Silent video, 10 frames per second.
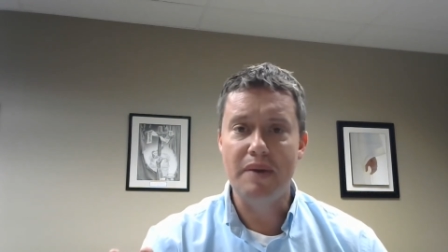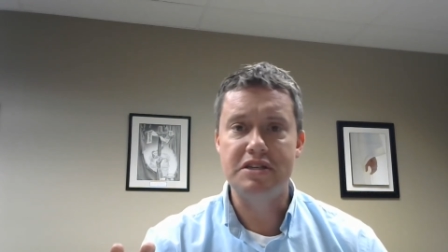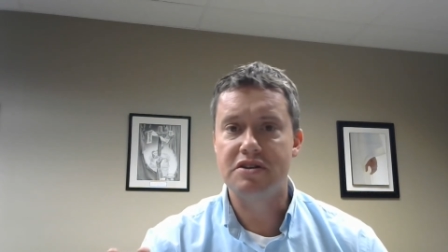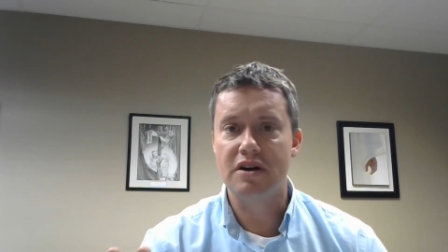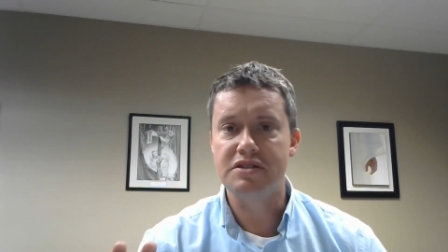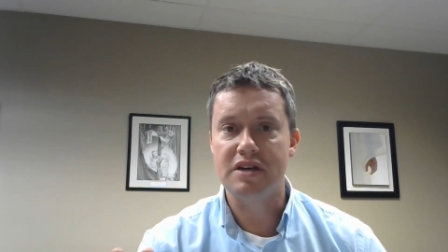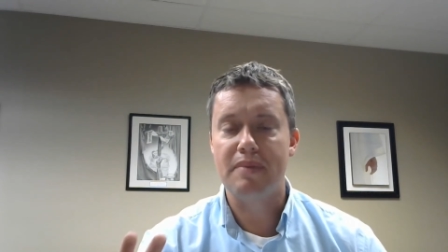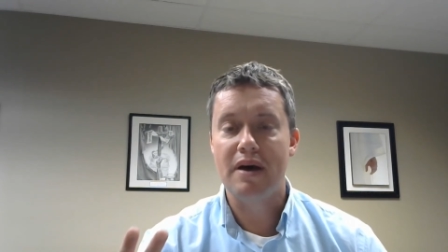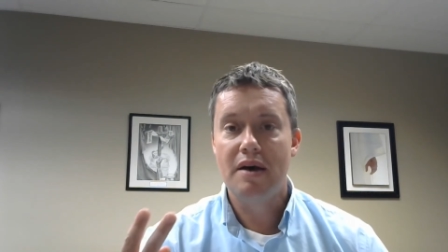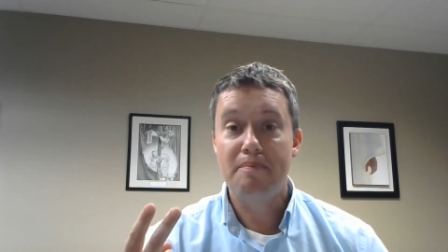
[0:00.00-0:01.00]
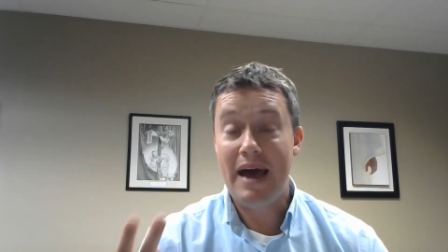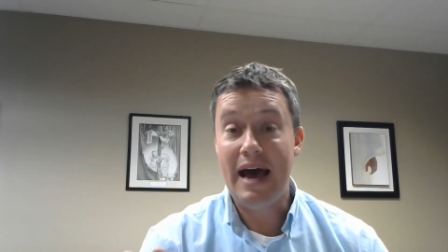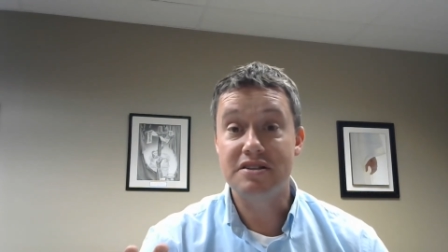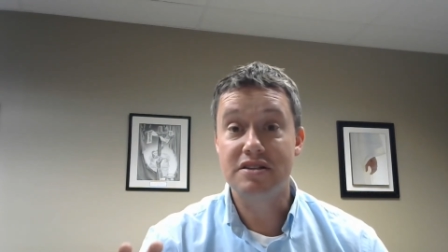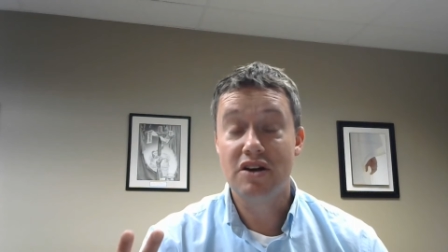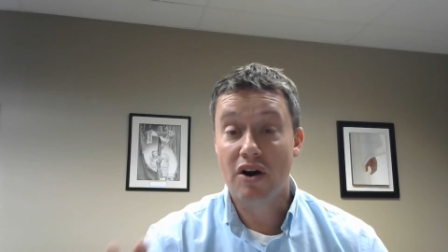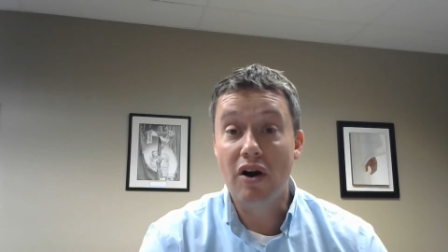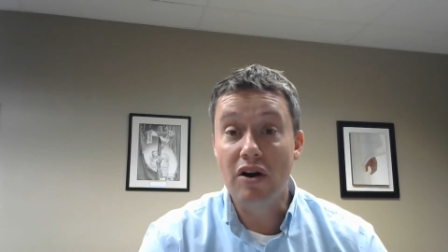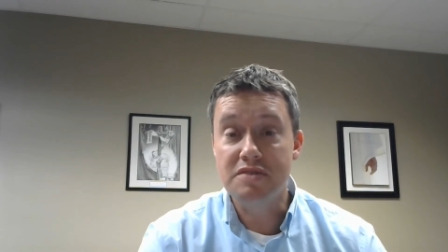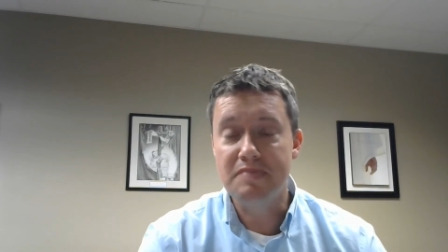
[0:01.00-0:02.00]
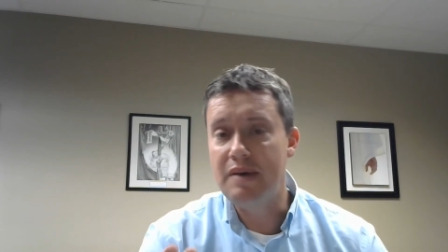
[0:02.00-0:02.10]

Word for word: maybe stirs up past hurts.